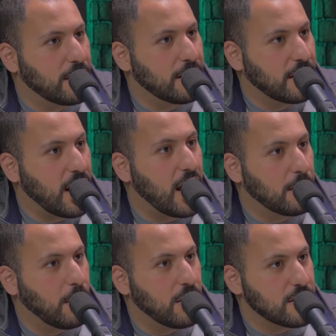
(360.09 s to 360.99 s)
and the
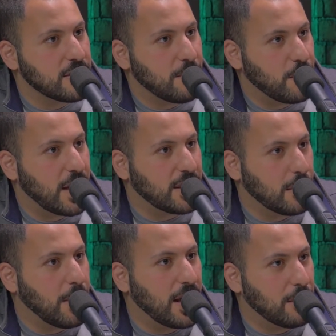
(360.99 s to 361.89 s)
cotton balls at
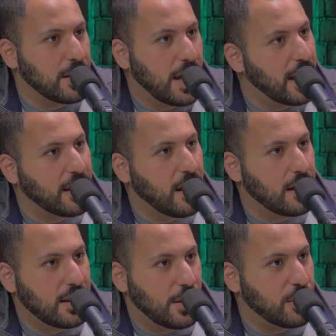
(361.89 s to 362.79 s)
the bottom of the
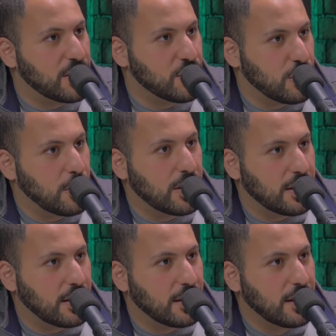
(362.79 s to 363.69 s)
icon, and they would distribute
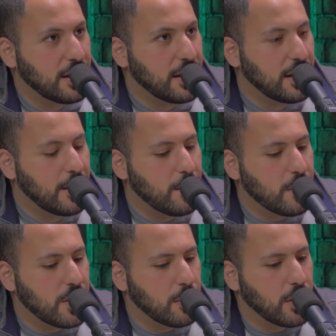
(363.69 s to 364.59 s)
the
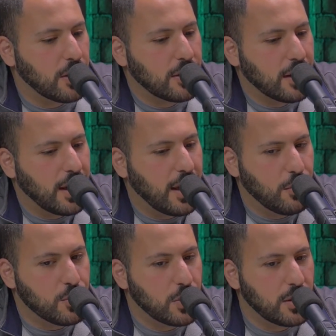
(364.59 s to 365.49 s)
myrrh. It
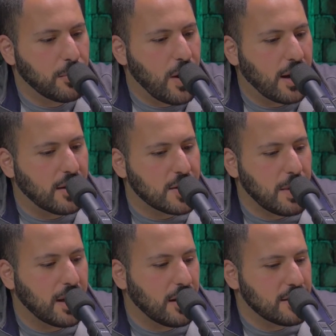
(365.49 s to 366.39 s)
was really miraculous.
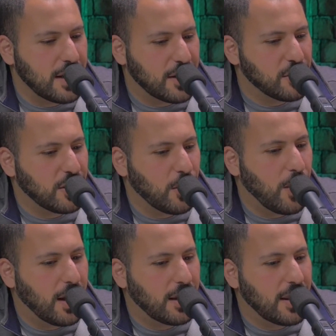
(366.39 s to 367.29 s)
My cousin, actually, in
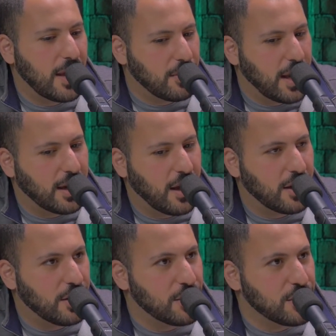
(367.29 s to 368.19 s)
Hawaii, they have an
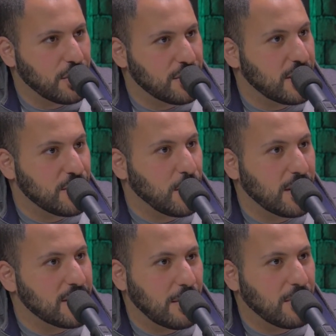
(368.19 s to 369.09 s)
icon in their church that's doing
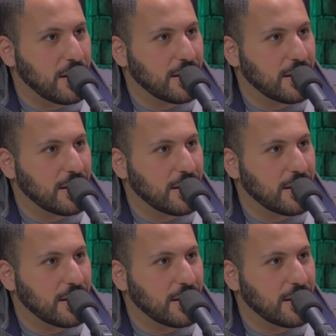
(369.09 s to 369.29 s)
the same thing.